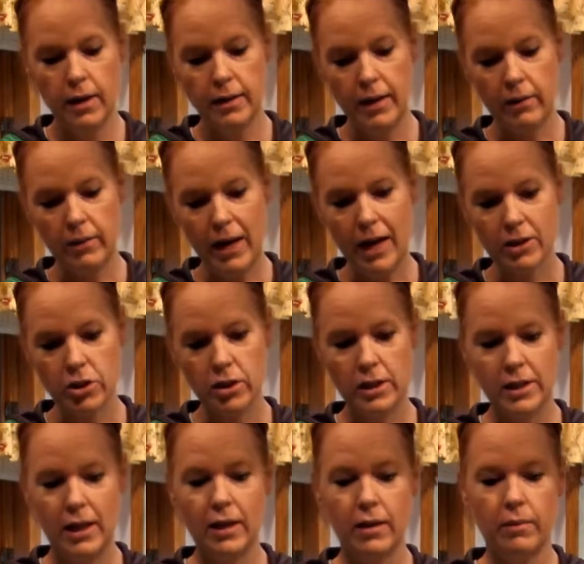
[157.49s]
they would actually
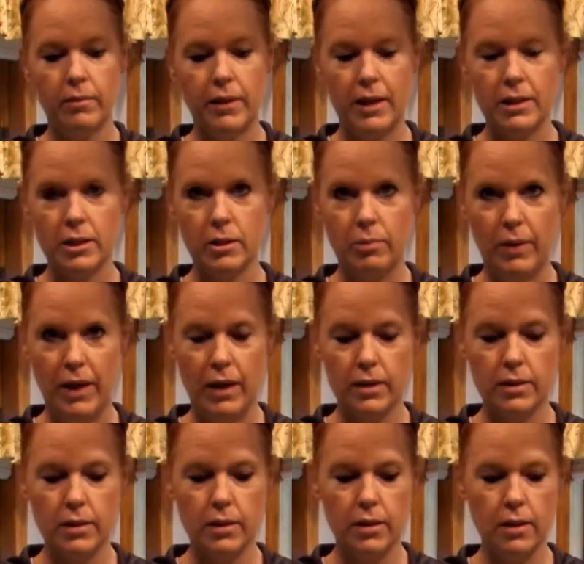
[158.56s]
take up less
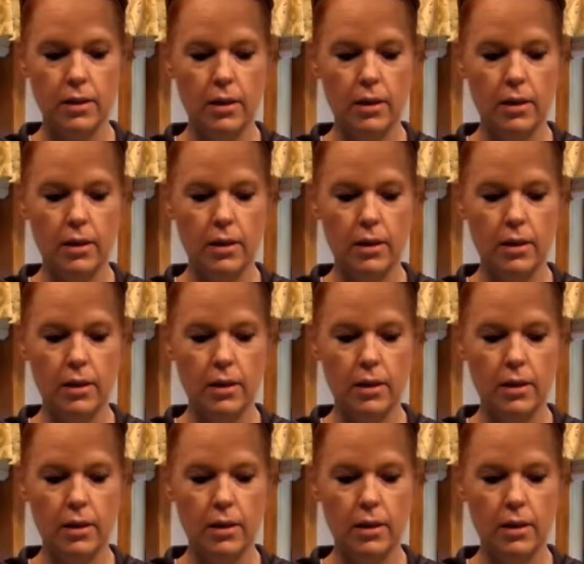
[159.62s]
space.